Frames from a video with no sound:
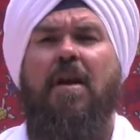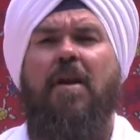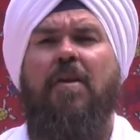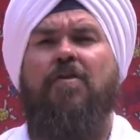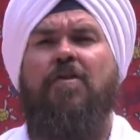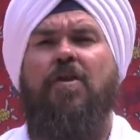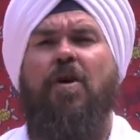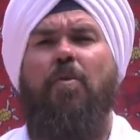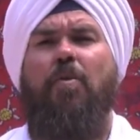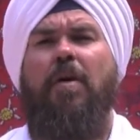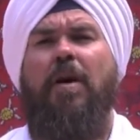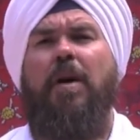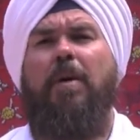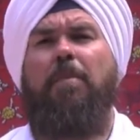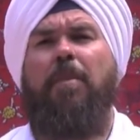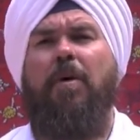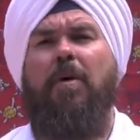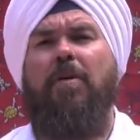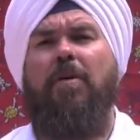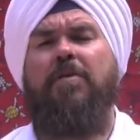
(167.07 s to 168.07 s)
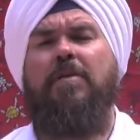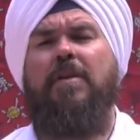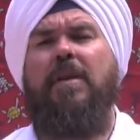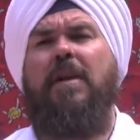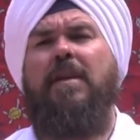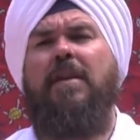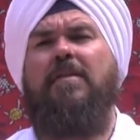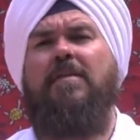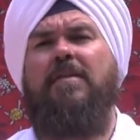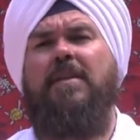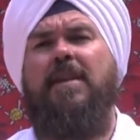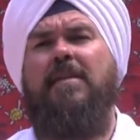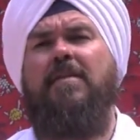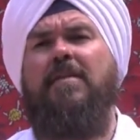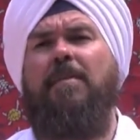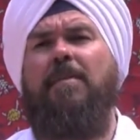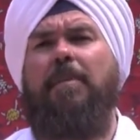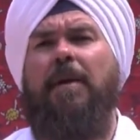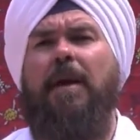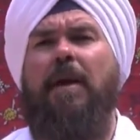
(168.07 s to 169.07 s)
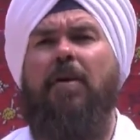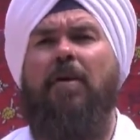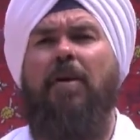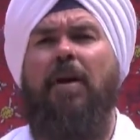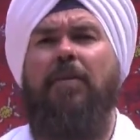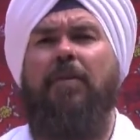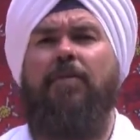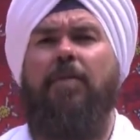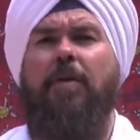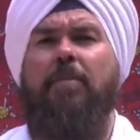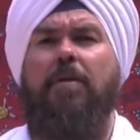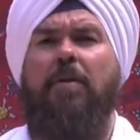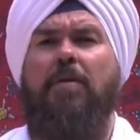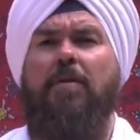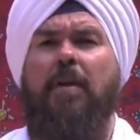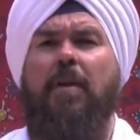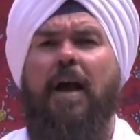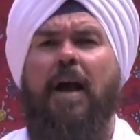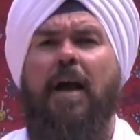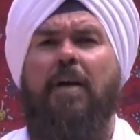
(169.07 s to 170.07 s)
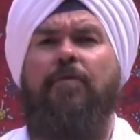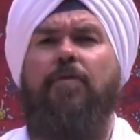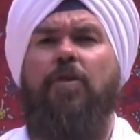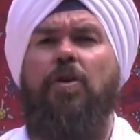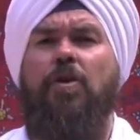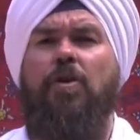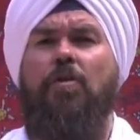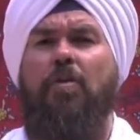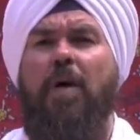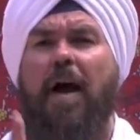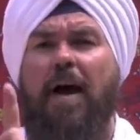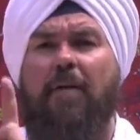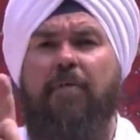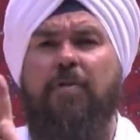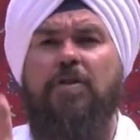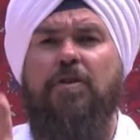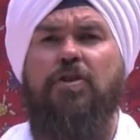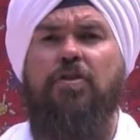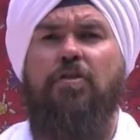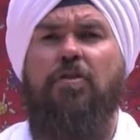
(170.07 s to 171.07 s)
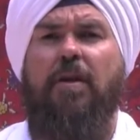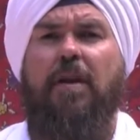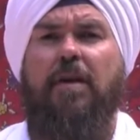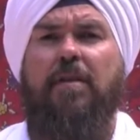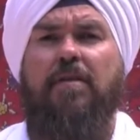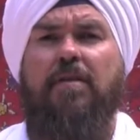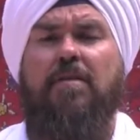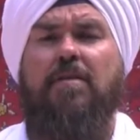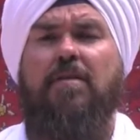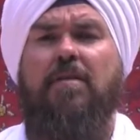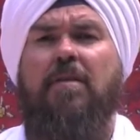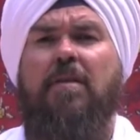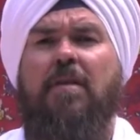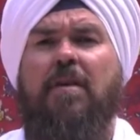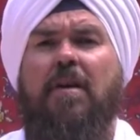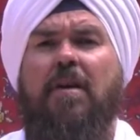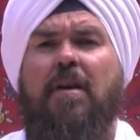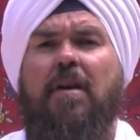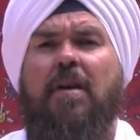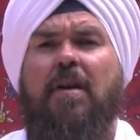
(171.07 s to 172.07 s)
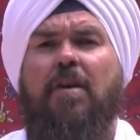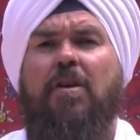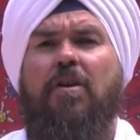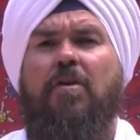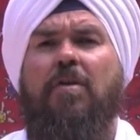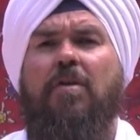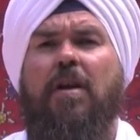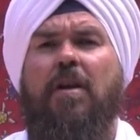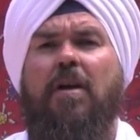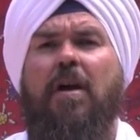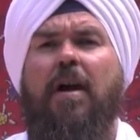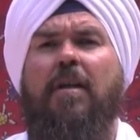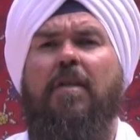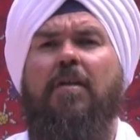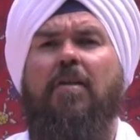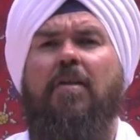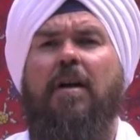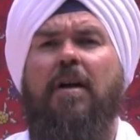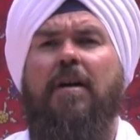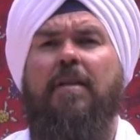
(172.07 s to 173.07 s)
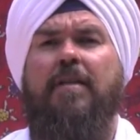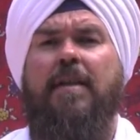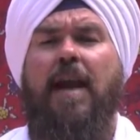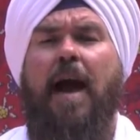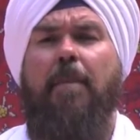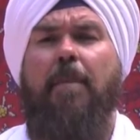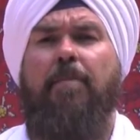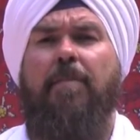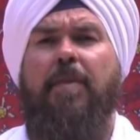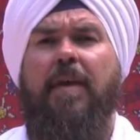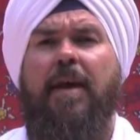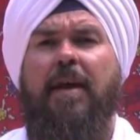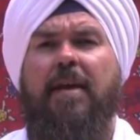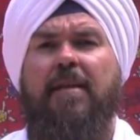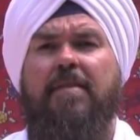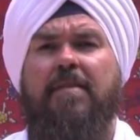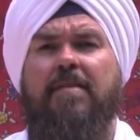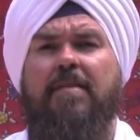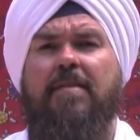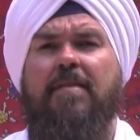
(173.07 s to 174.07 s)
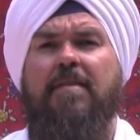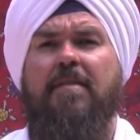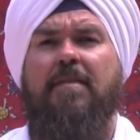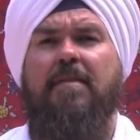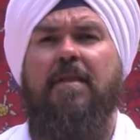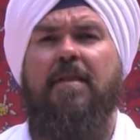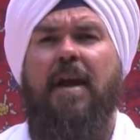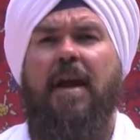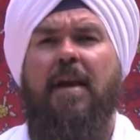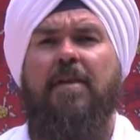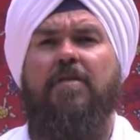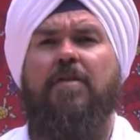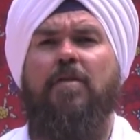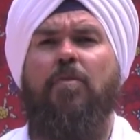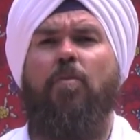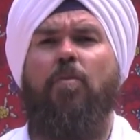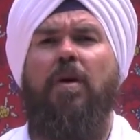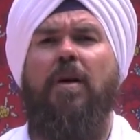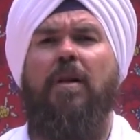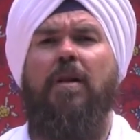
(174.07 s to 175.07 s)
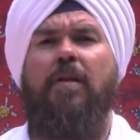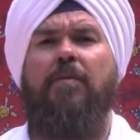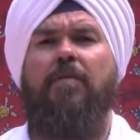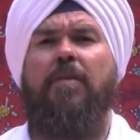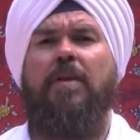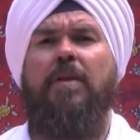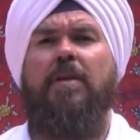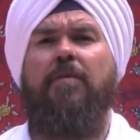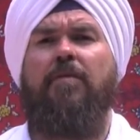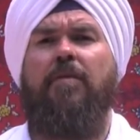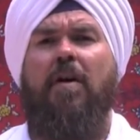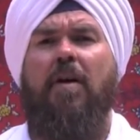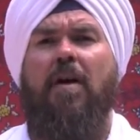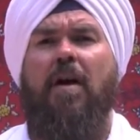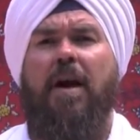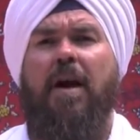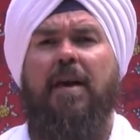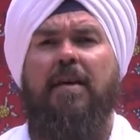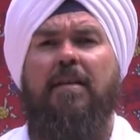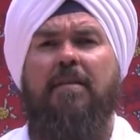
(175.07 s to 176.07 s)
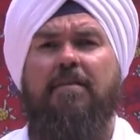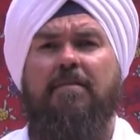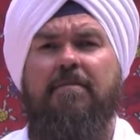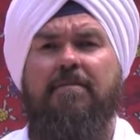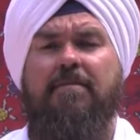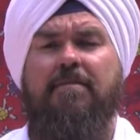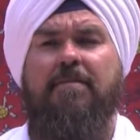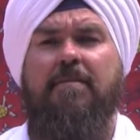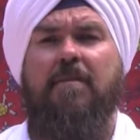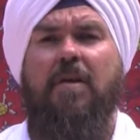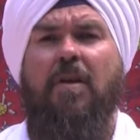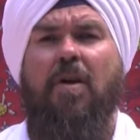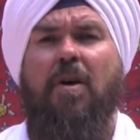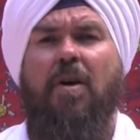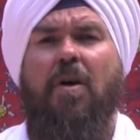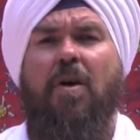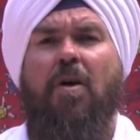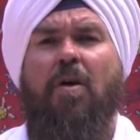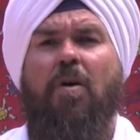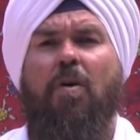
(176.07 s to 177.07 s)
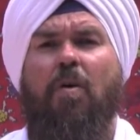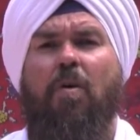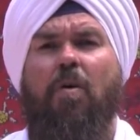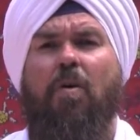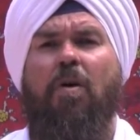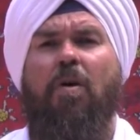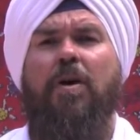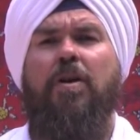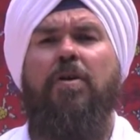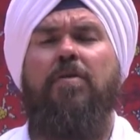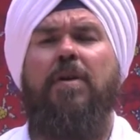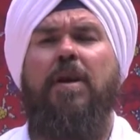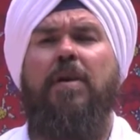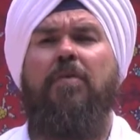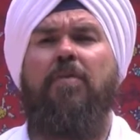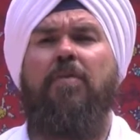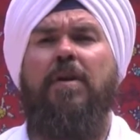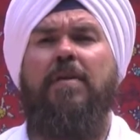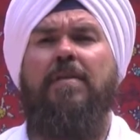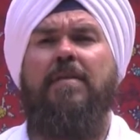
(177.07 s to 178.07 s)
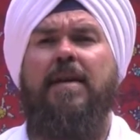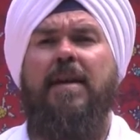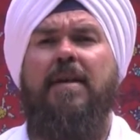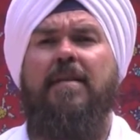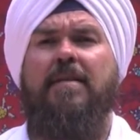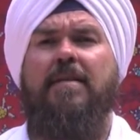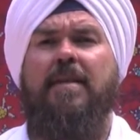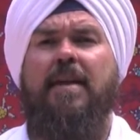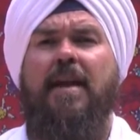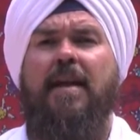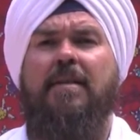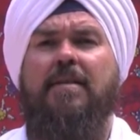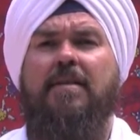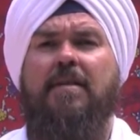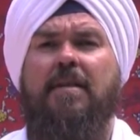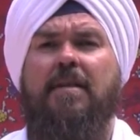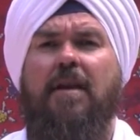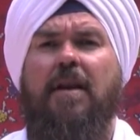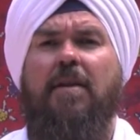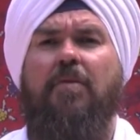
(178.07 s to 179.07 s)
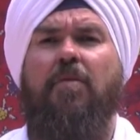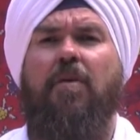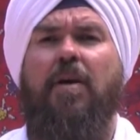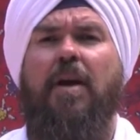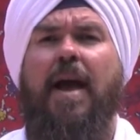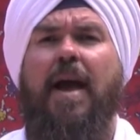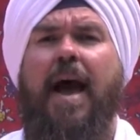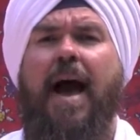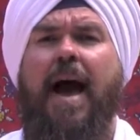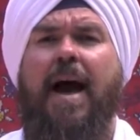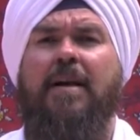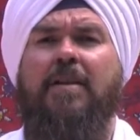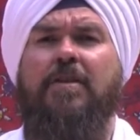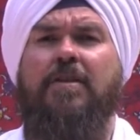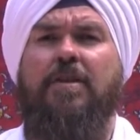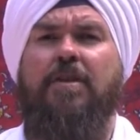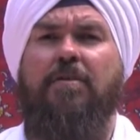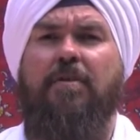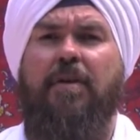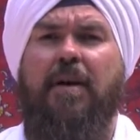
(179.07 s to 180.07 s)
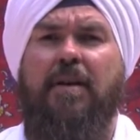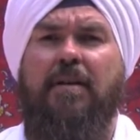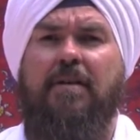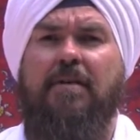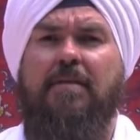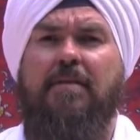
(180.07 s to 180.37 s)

So when a person is disappearing from your life, you have a choice. You can either accept this as the will of the divine, or you can resist it and react to it.